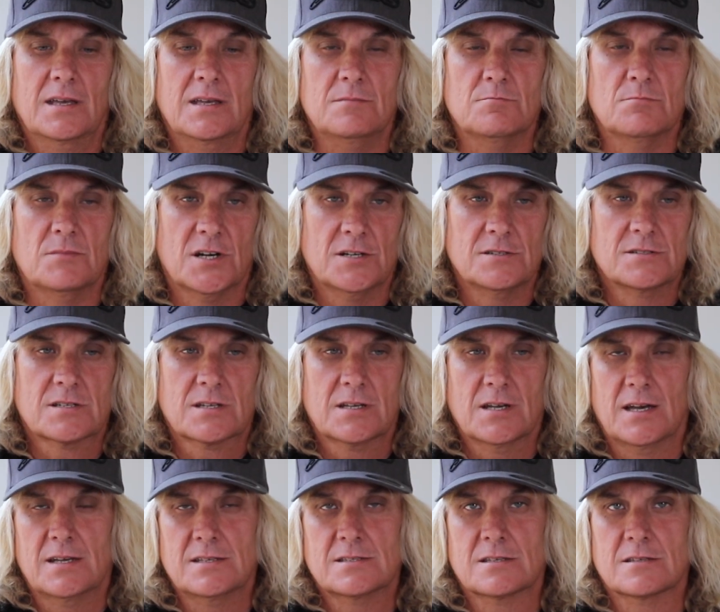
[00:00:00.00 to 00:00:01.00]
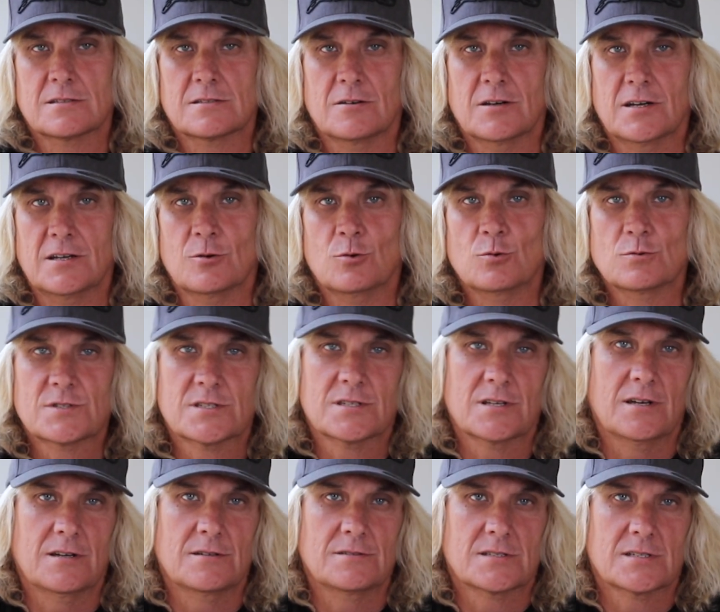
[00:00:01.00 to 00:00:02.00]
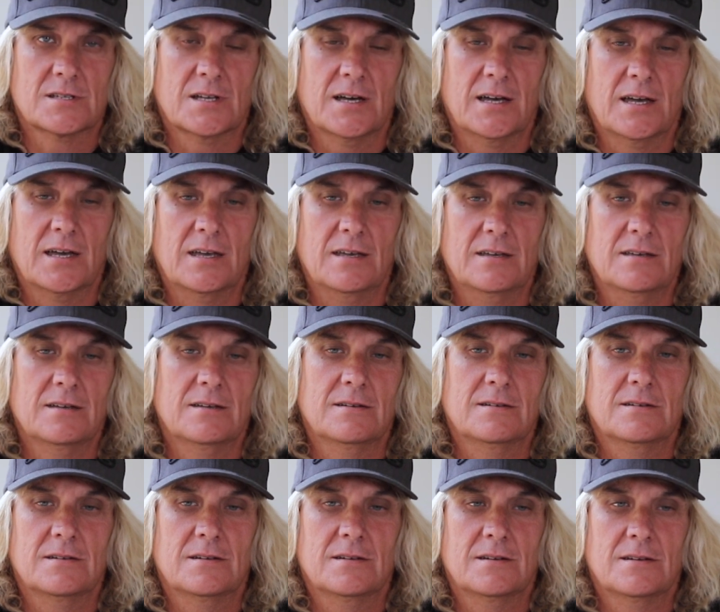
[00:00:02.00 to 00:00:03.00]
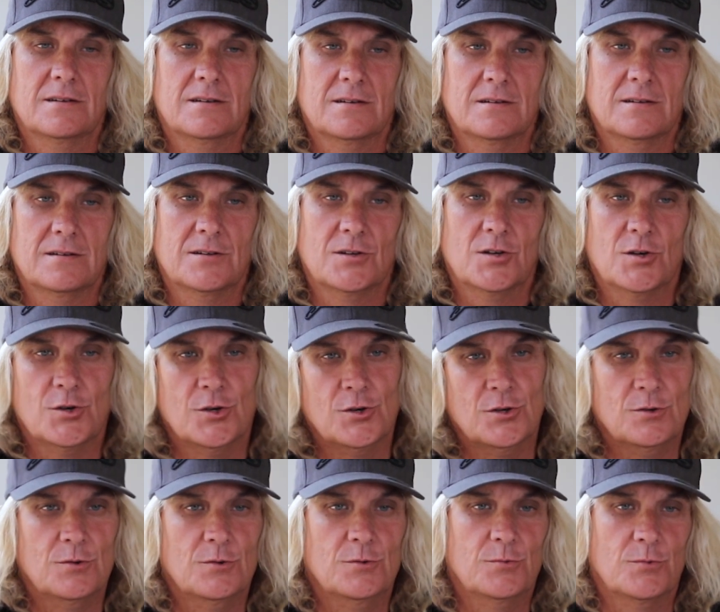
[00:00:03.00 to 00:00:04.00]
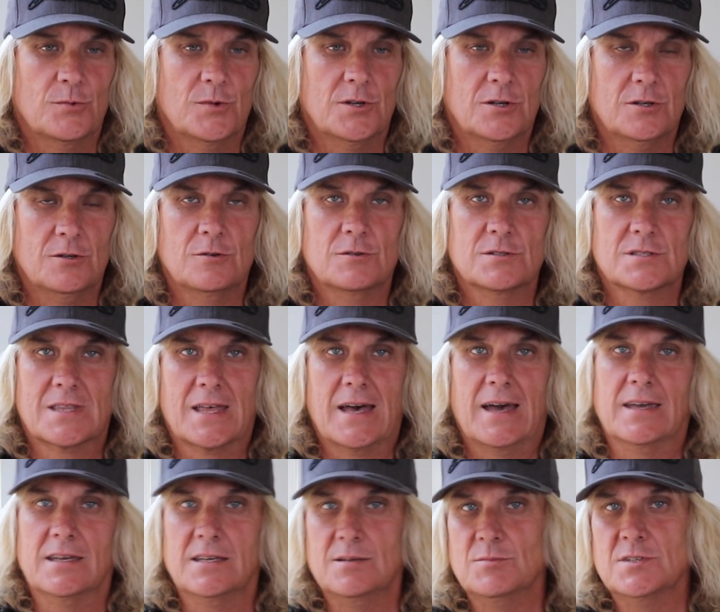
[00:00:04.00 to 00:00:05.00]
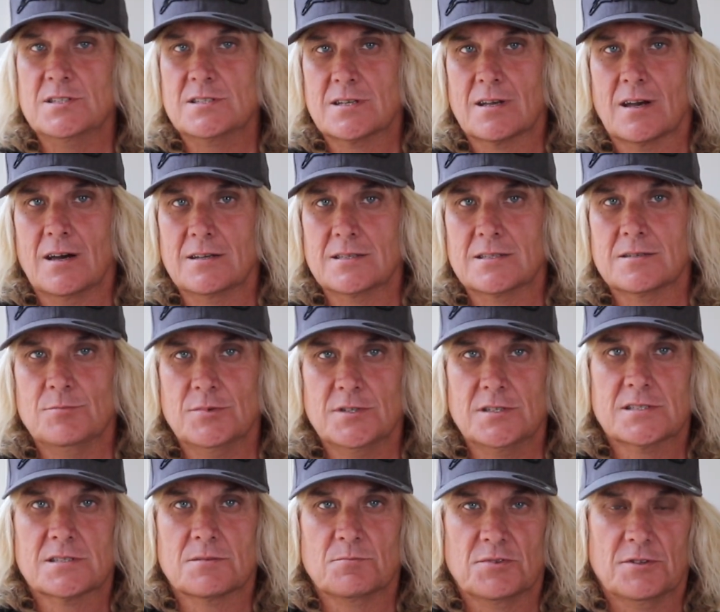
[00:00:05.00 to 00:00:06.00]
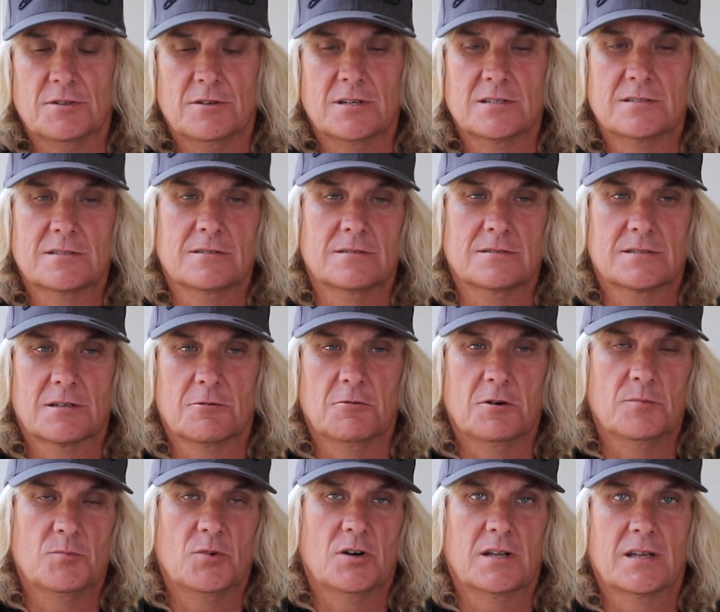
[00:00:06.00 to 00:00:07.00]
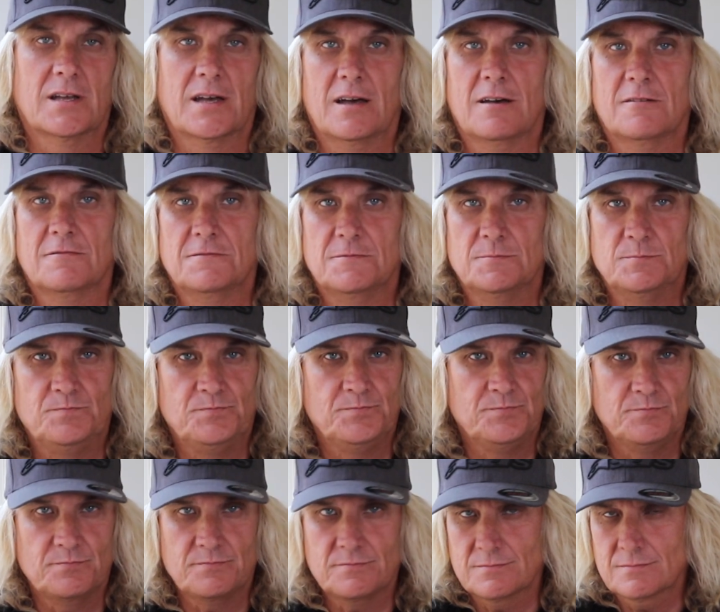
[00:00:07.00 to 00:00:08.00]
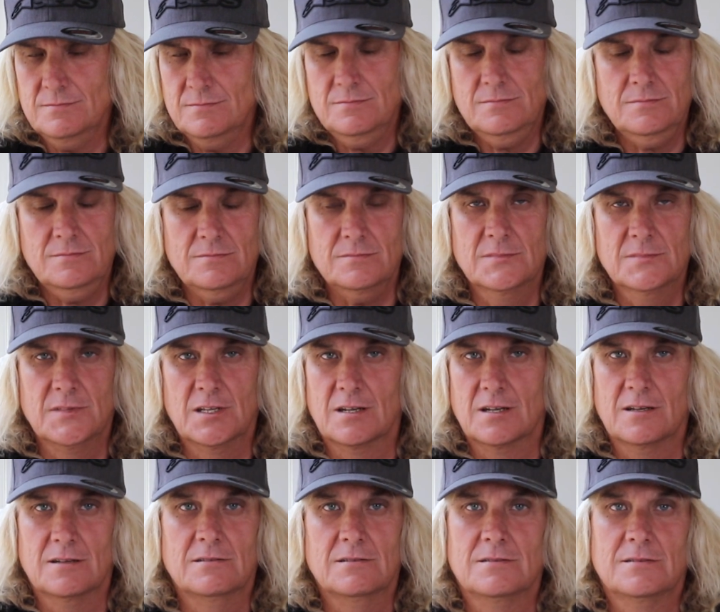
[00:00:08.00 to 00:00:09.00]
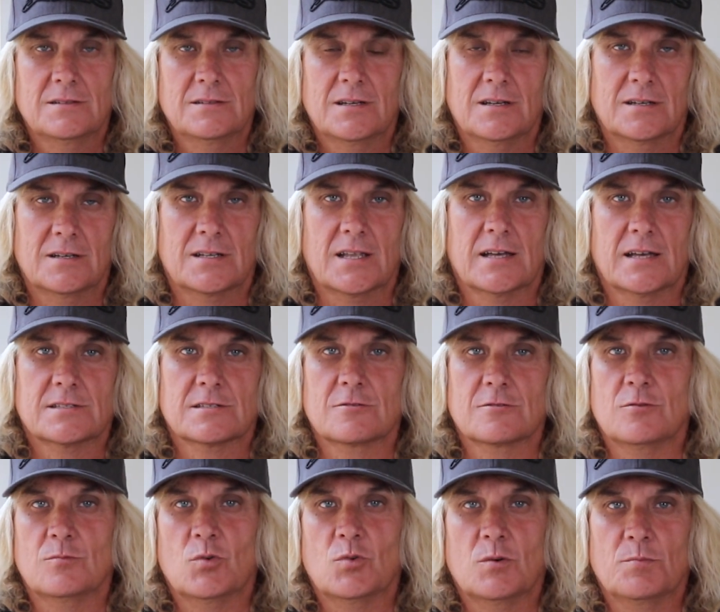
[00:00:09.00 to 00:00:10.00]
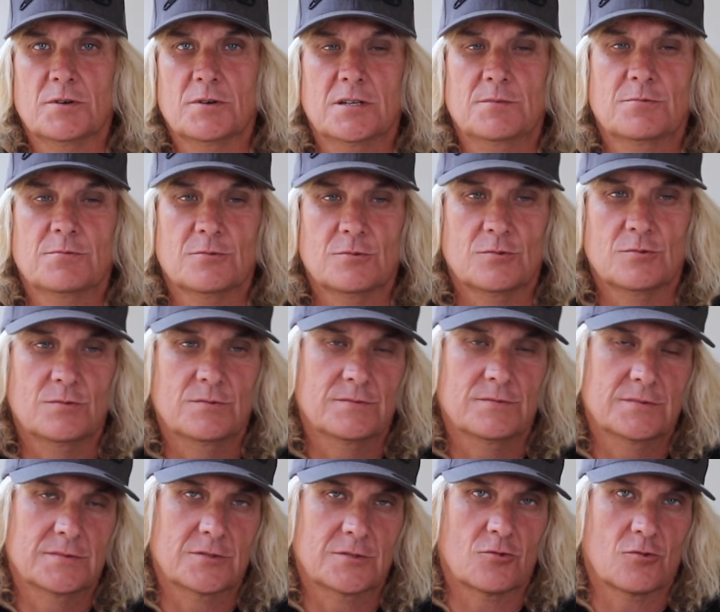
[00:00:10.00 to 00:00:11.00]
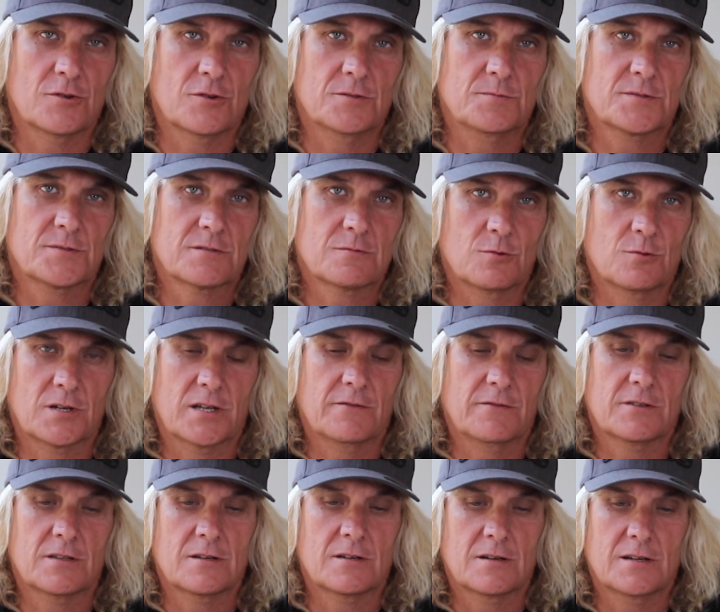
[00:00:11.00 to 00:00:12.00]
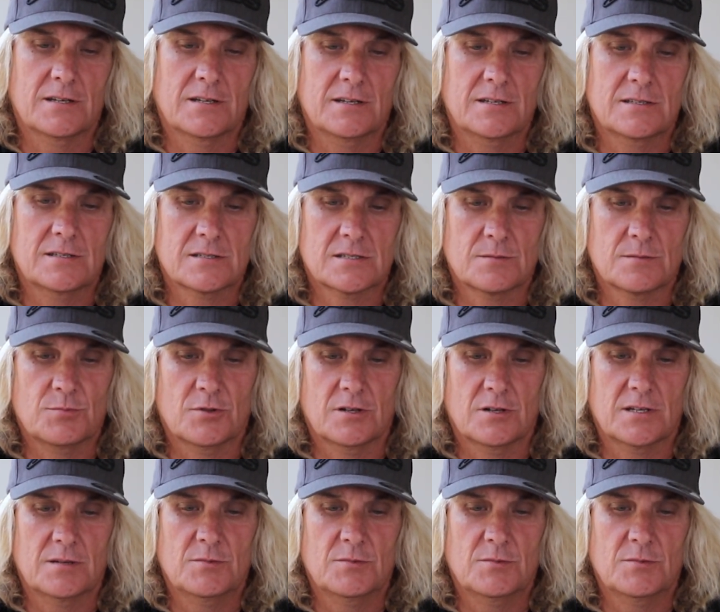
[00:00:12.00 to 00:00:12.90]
in most cases I also say who is that image going to be supplied to. So I might have, you know, a dozen or more people, groups, whatever, that I need to supply